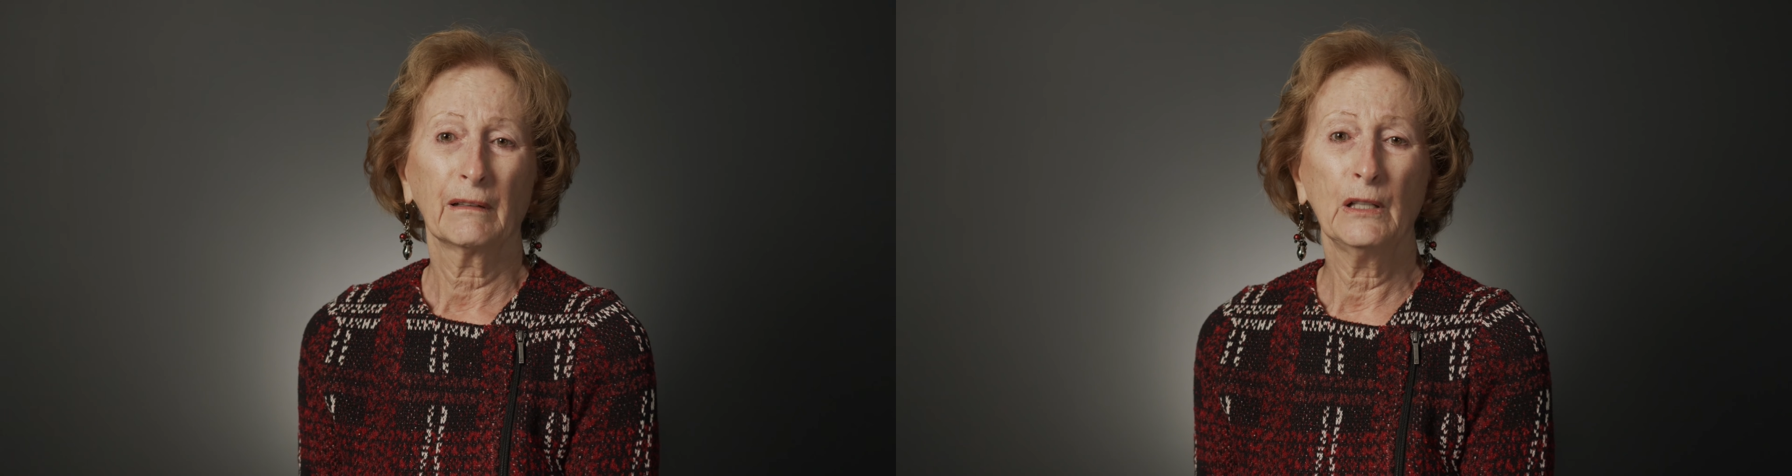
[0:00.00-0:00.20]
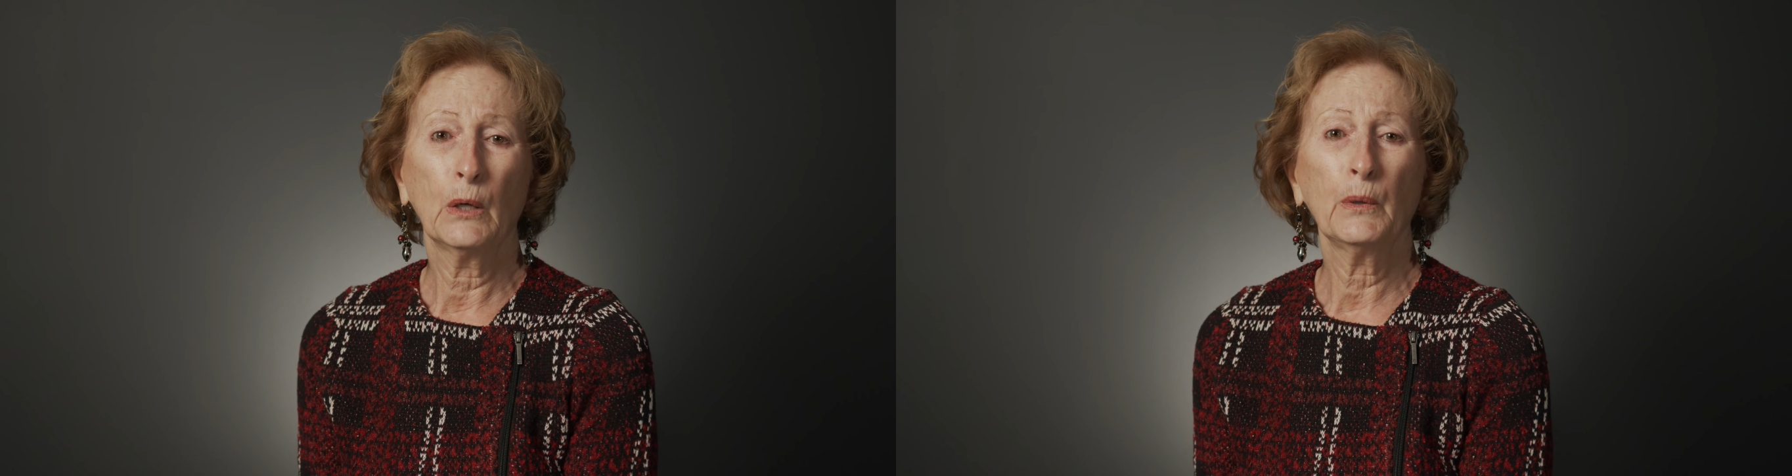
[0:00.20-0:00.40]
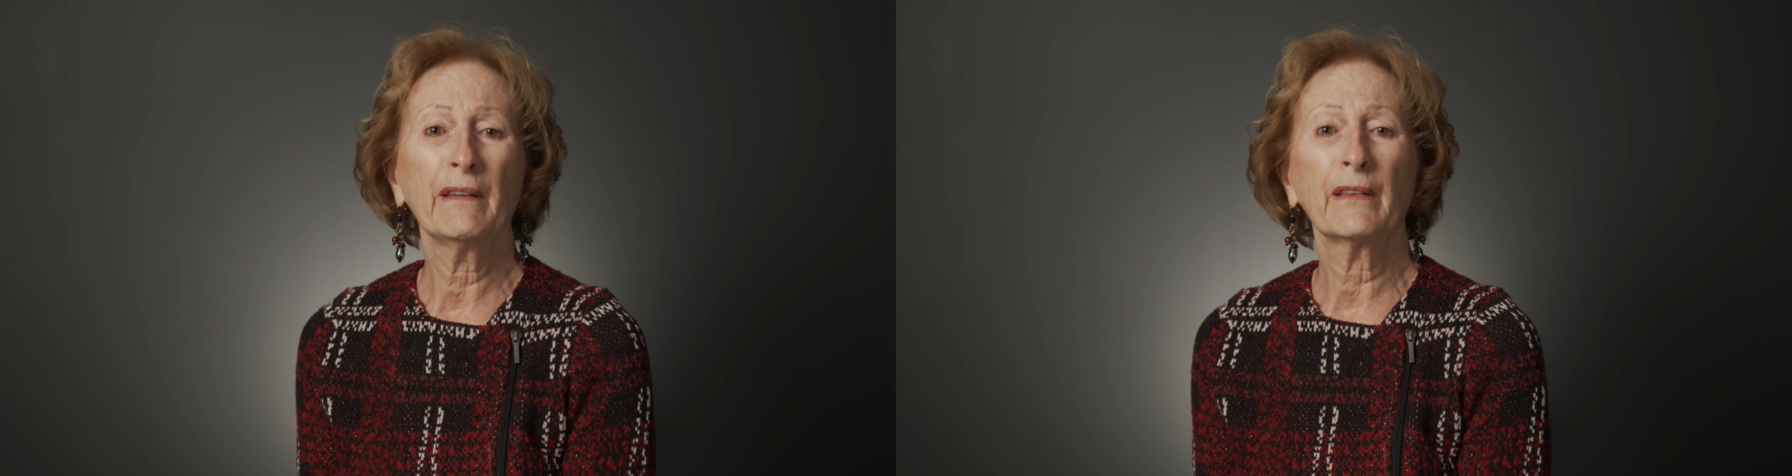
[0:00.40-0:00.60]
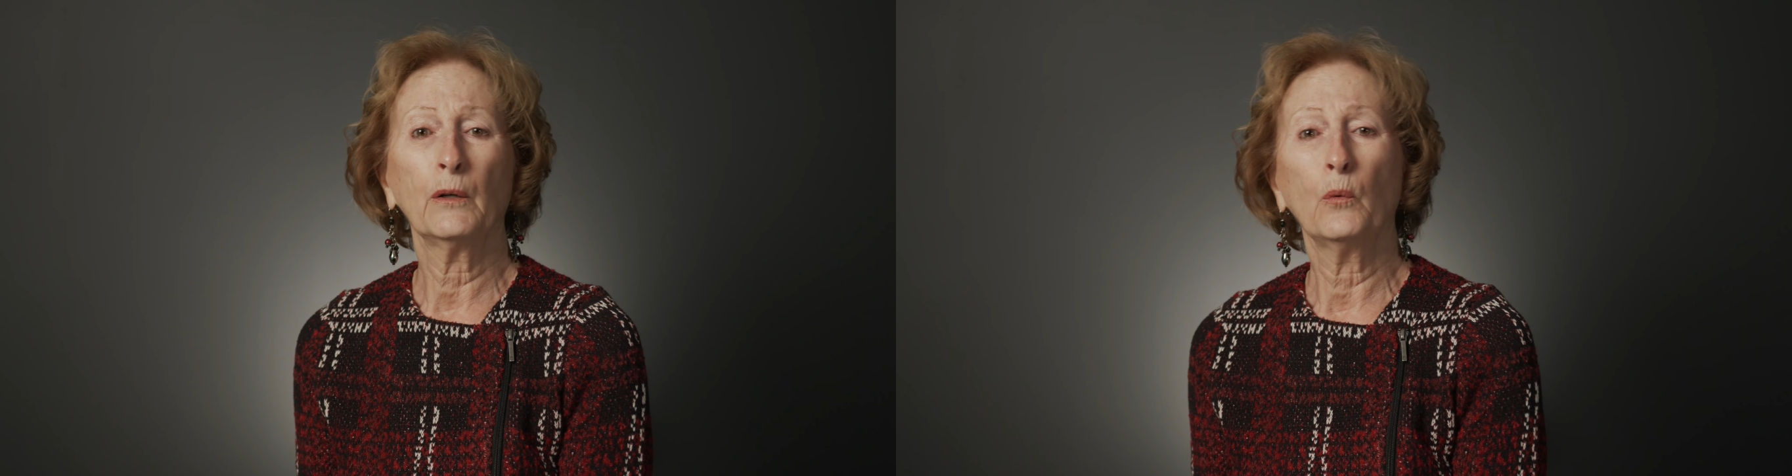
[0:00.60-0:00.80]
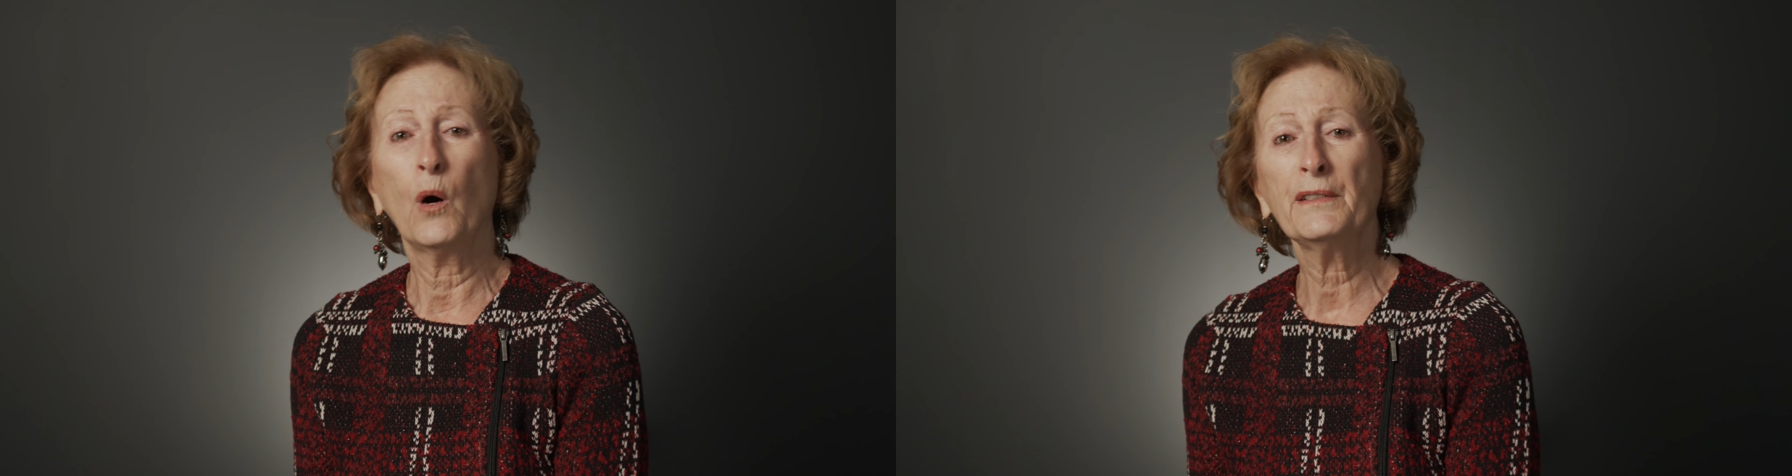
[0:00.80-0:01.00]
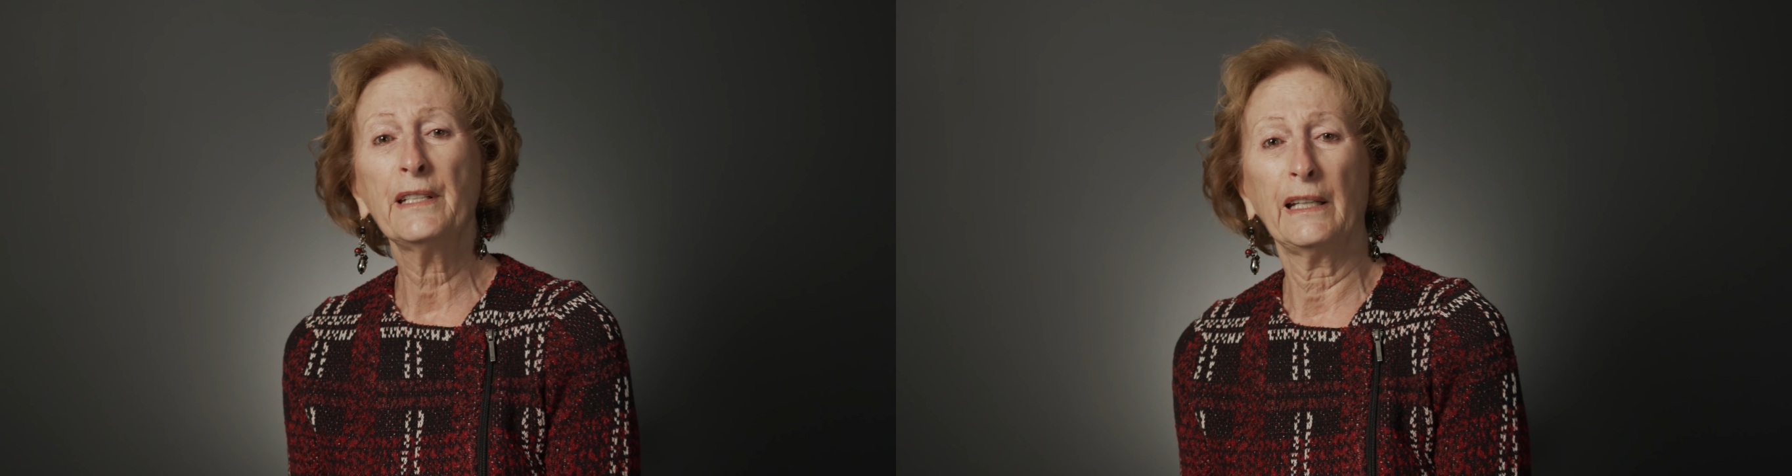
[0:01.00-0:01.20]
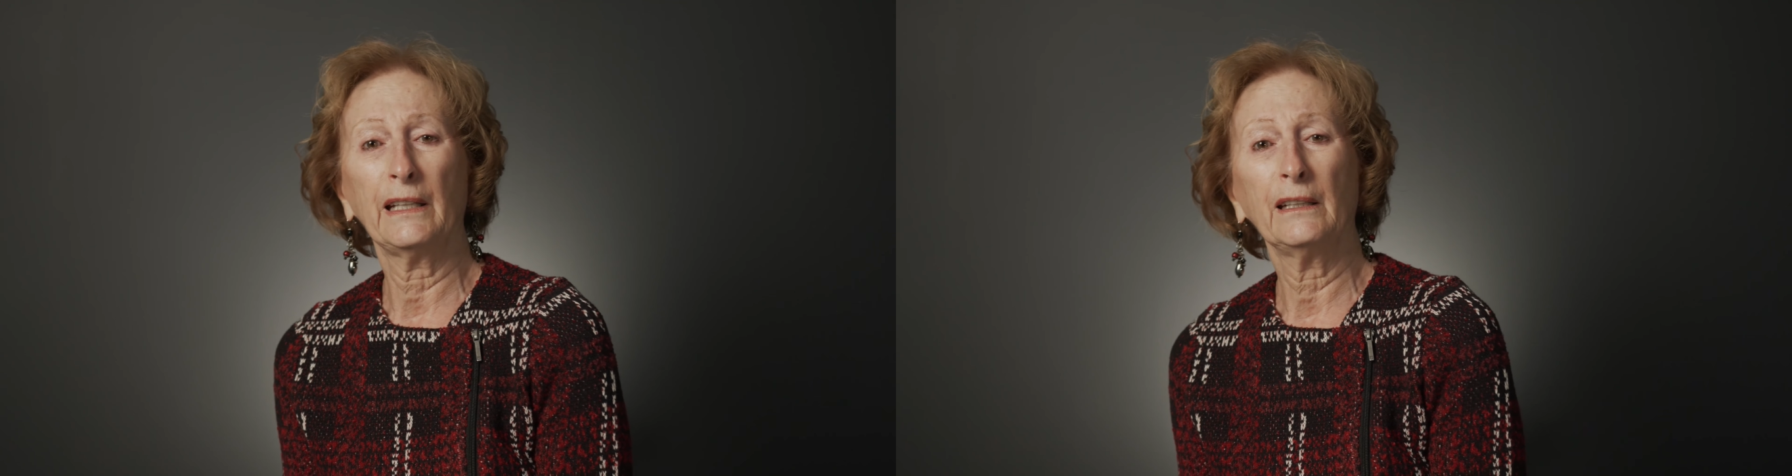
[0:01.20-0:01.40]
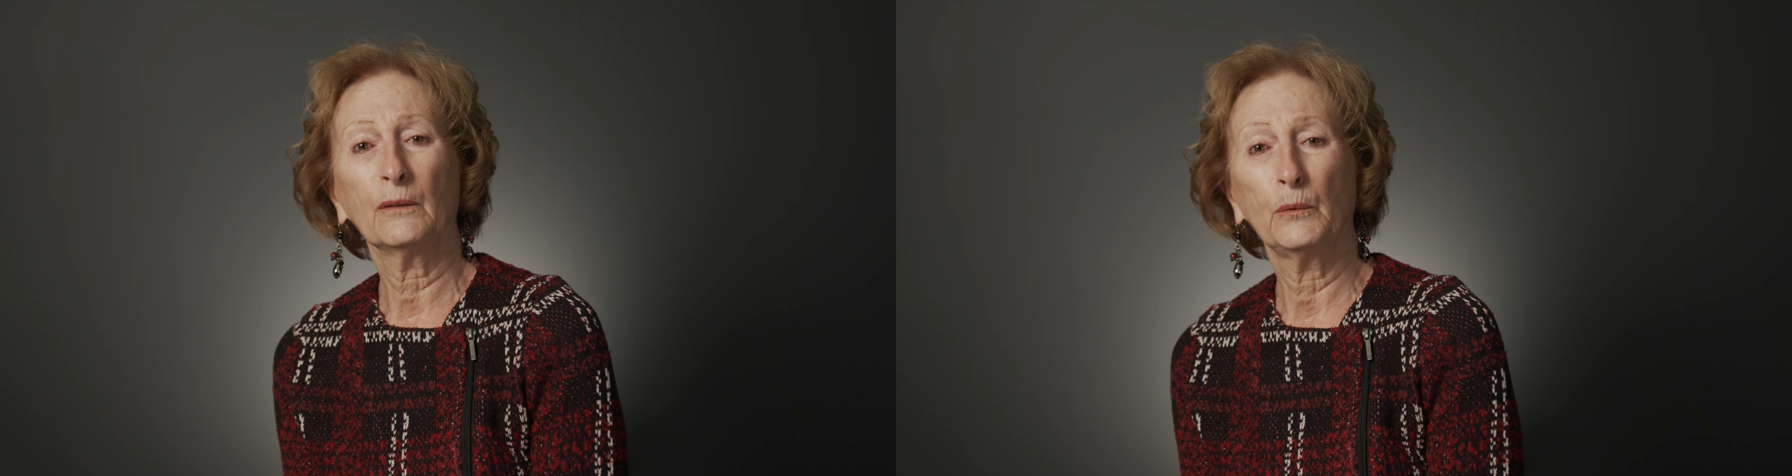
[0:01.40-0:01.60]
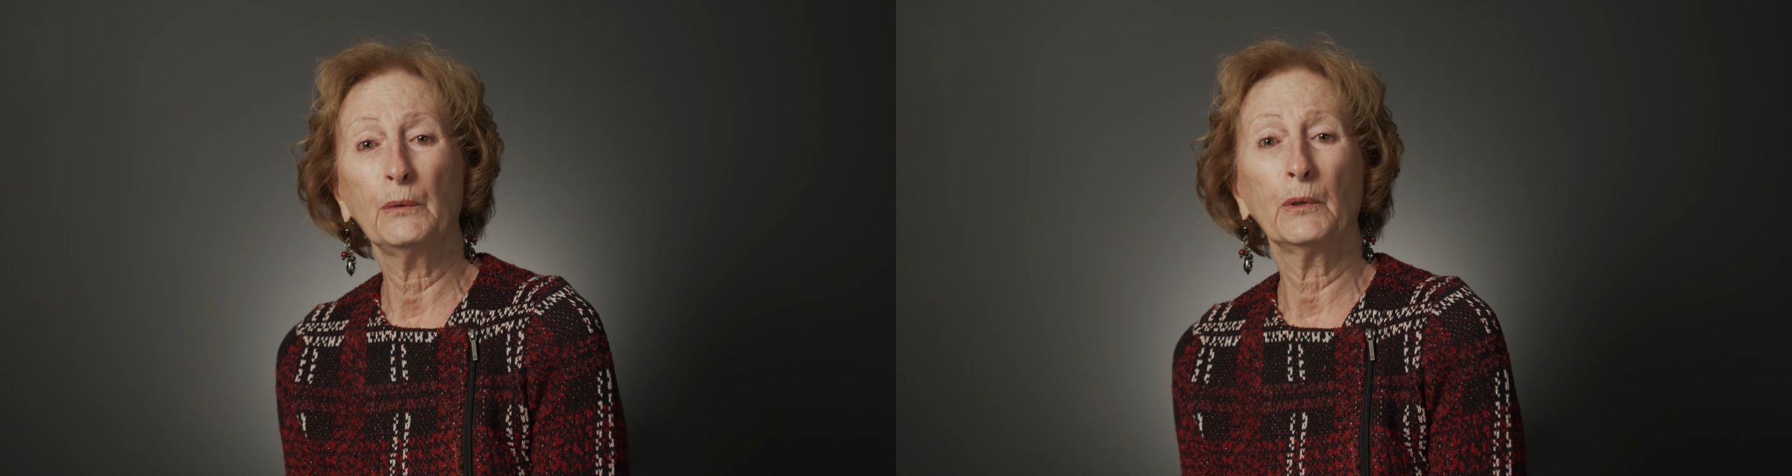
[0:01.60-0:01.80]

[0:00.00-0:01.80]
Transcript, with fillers: knowing that one day we